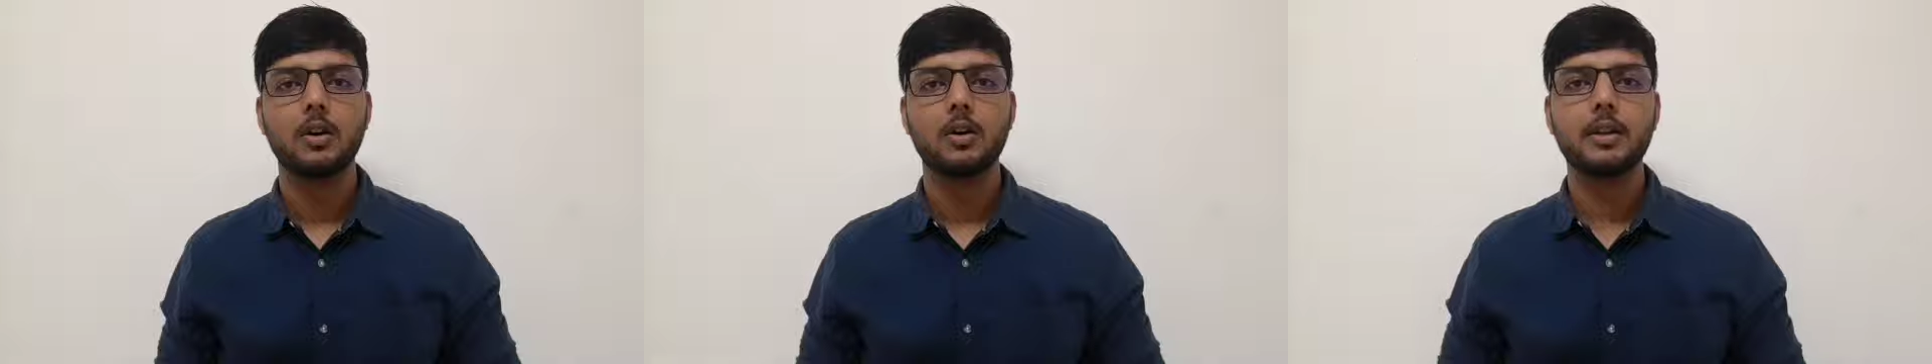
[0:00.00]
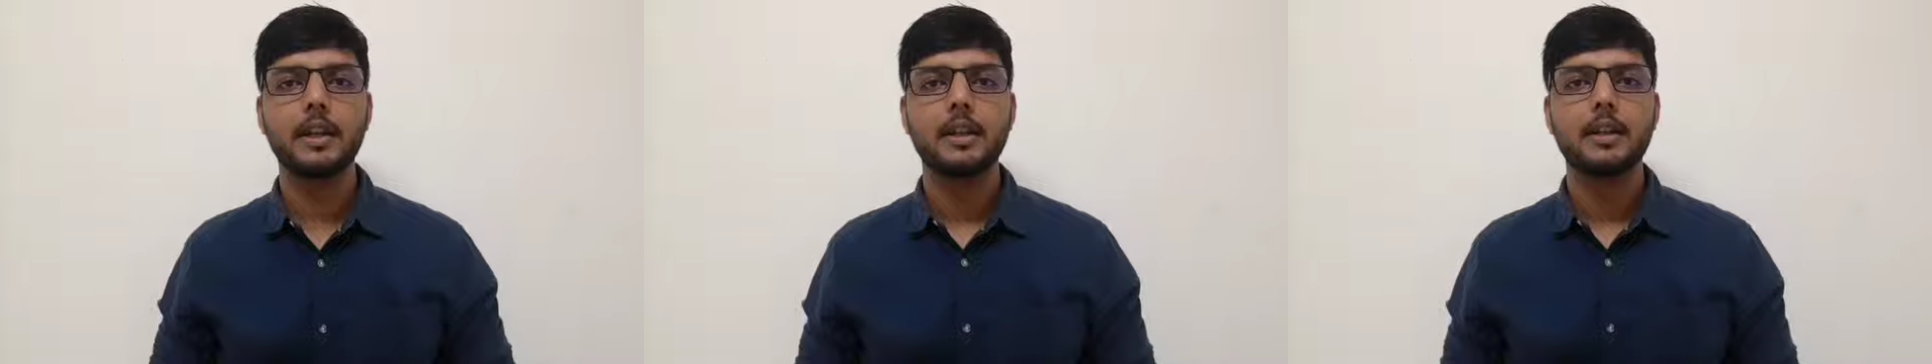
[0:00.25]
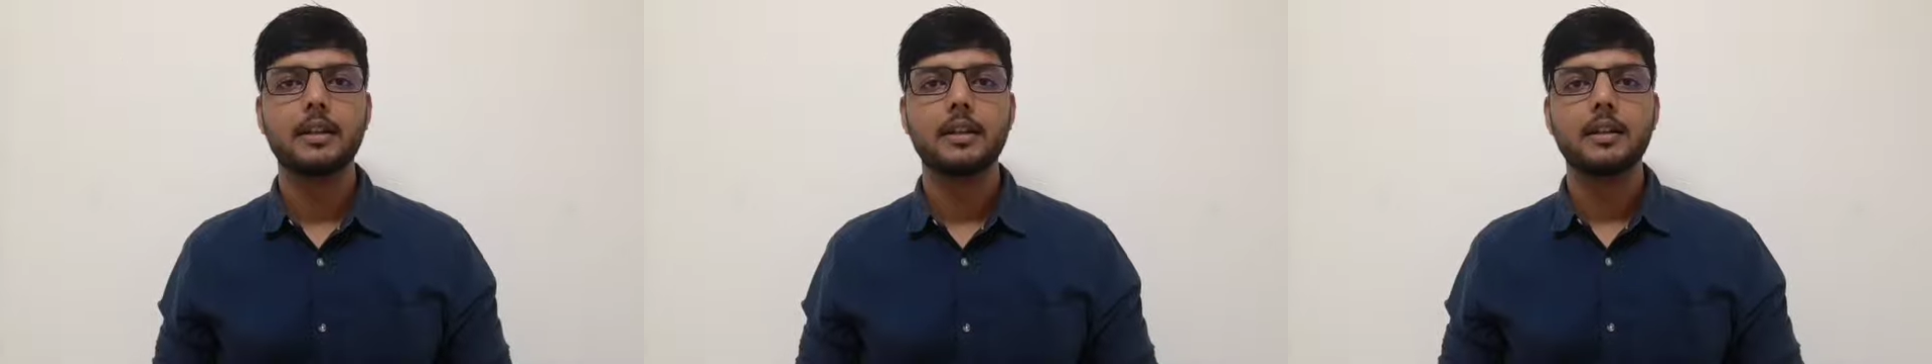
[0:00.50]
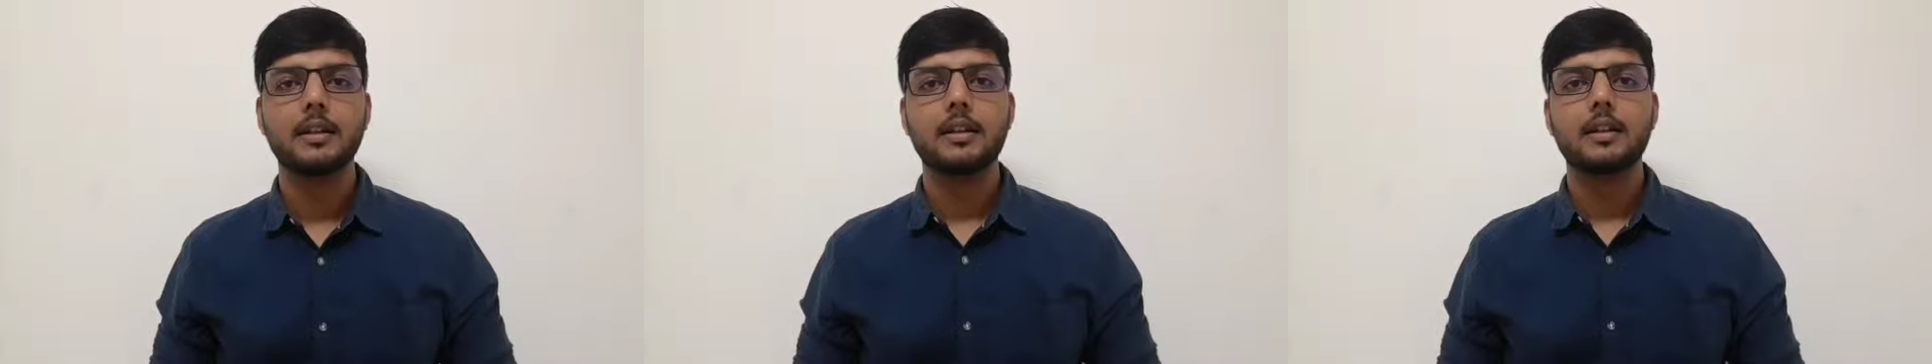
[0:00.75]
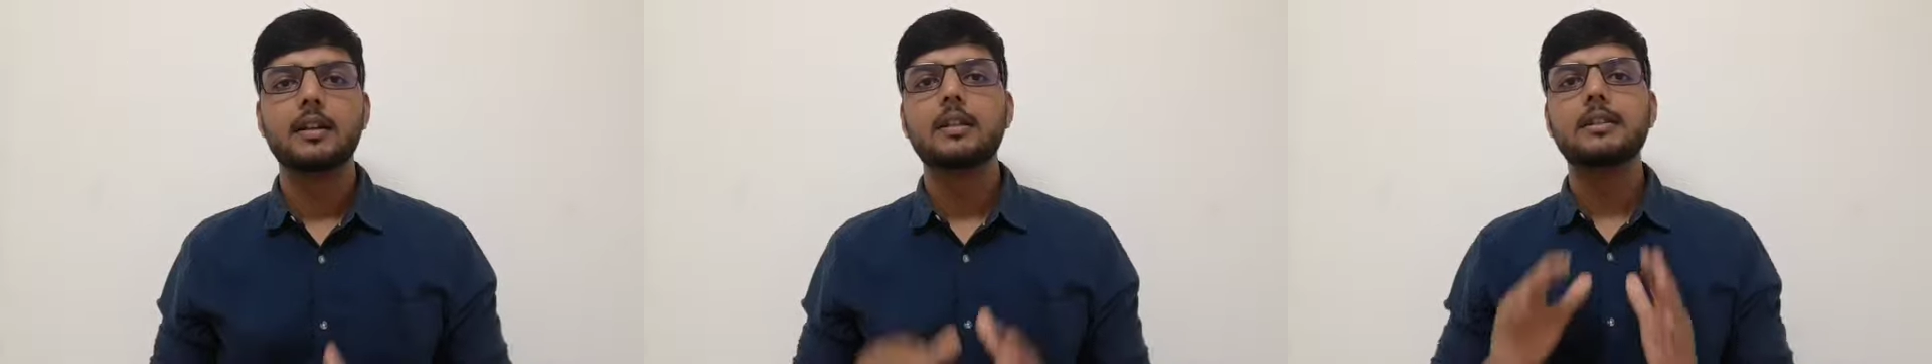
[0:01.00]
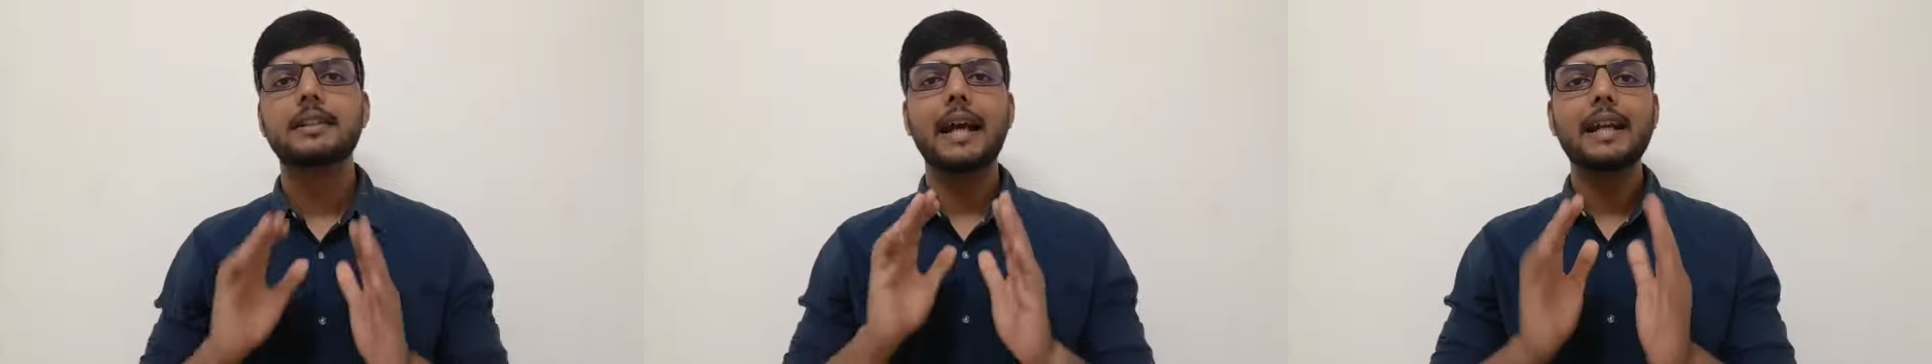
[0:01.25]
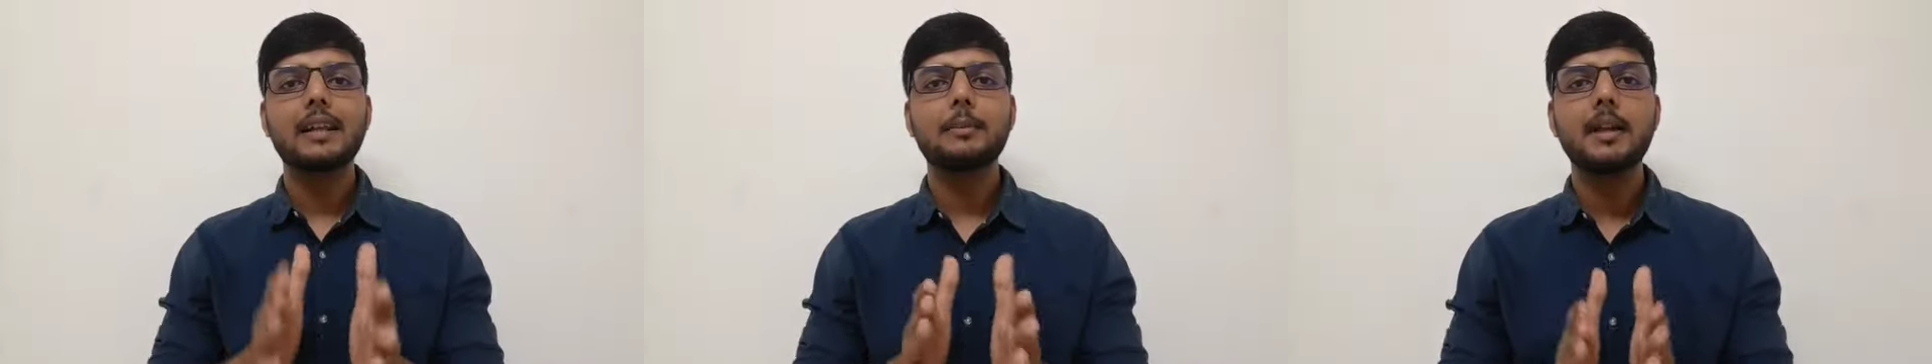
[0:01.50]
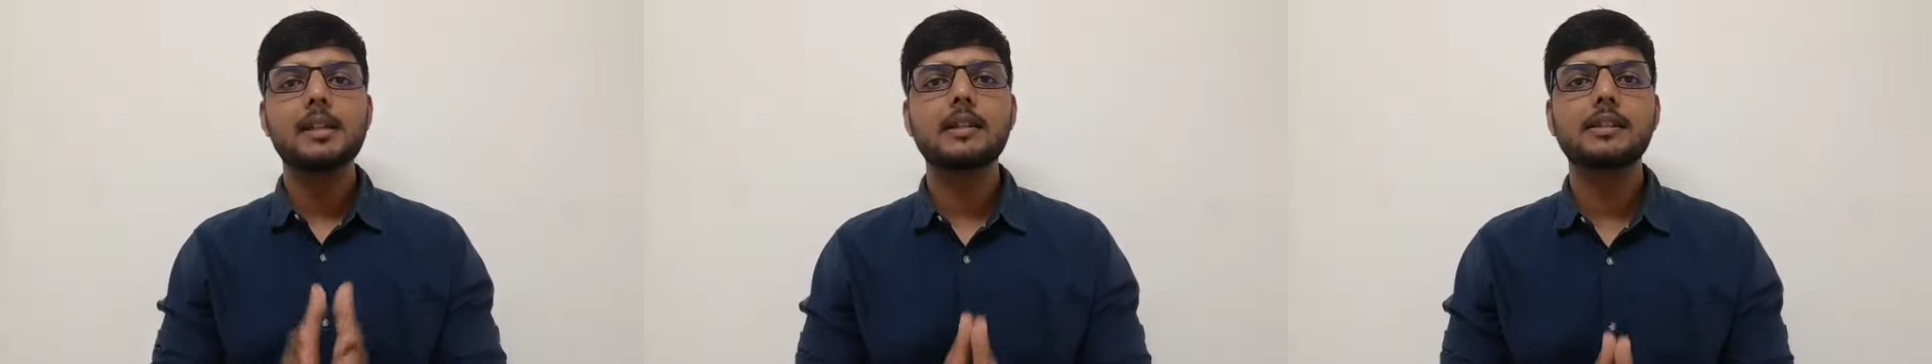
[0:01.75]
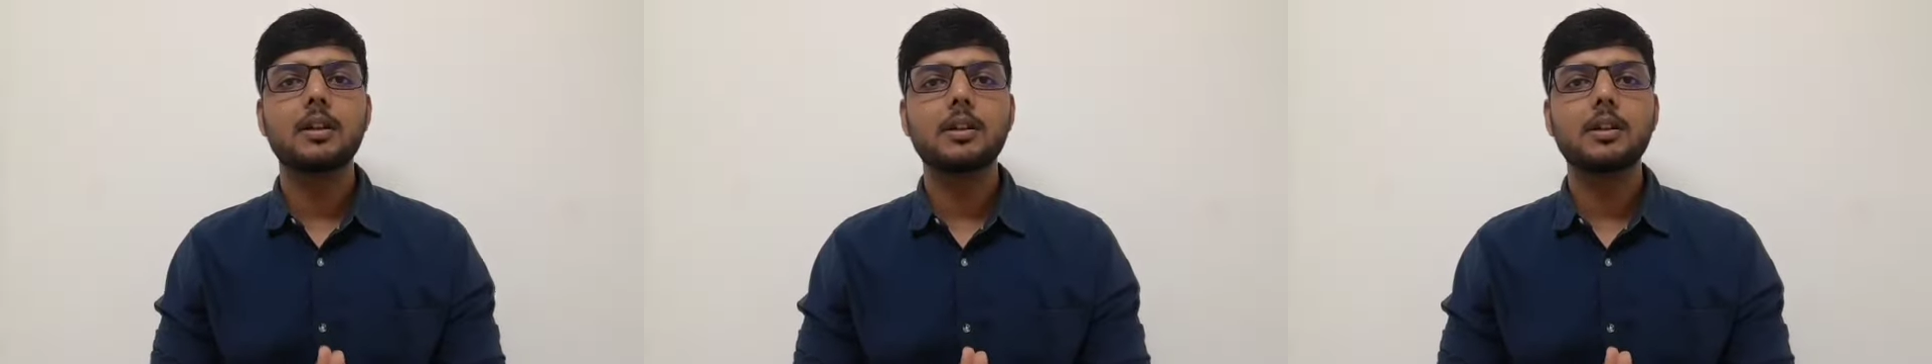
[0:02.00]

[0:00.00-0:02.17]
okay, that image is